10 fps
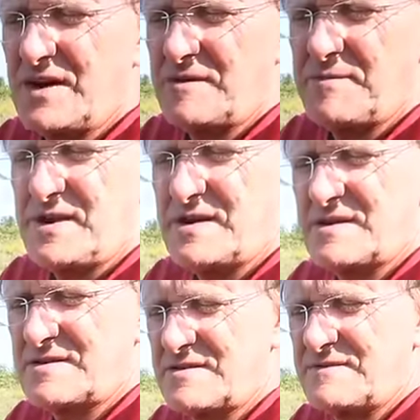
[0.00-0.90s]
not
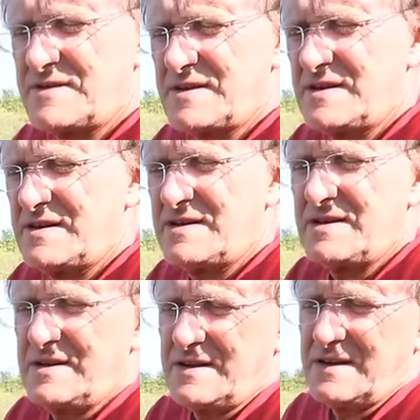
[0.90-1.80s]
because of the
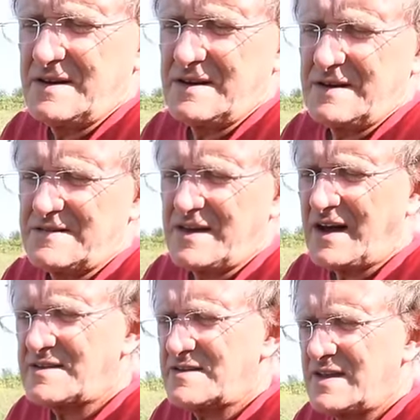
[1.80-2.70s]
uh,
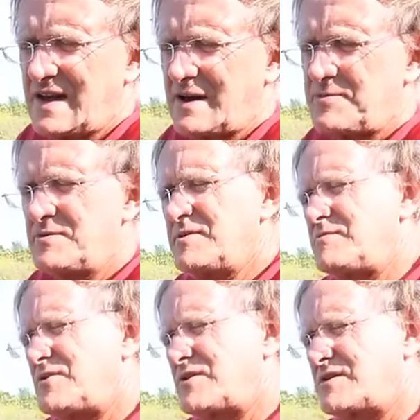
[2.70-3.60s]
size of the apple, but
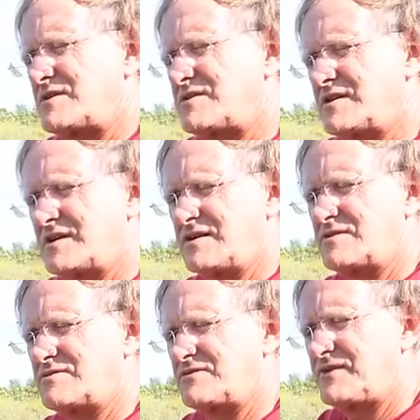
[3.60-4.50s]
more the color
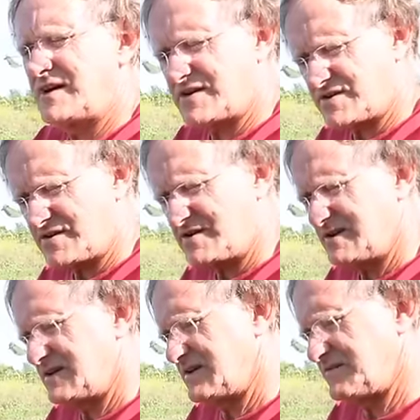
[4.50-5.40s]
of the flesh.
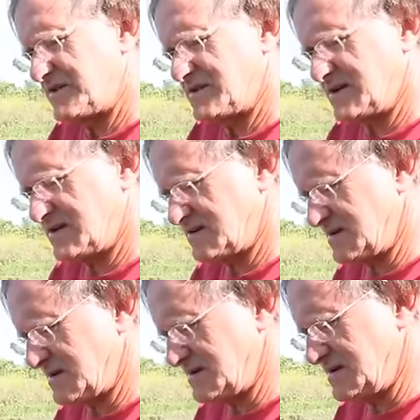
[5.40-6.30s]
If I take a
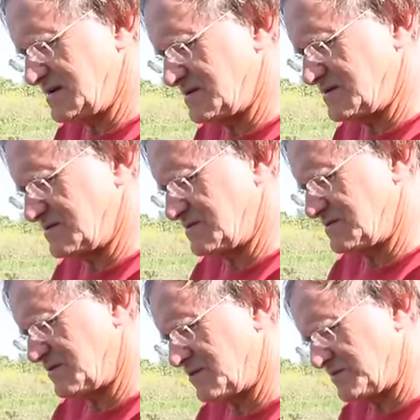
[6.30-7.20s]
second here
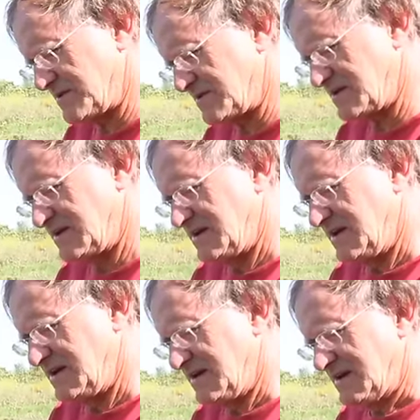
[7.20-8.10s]
to open
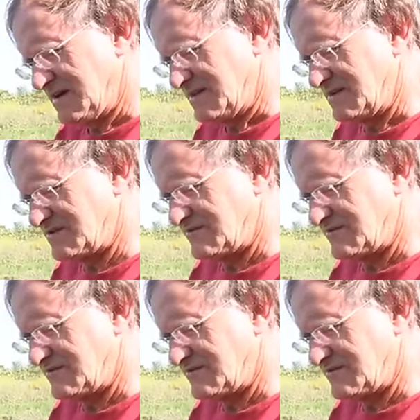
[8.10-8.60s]
this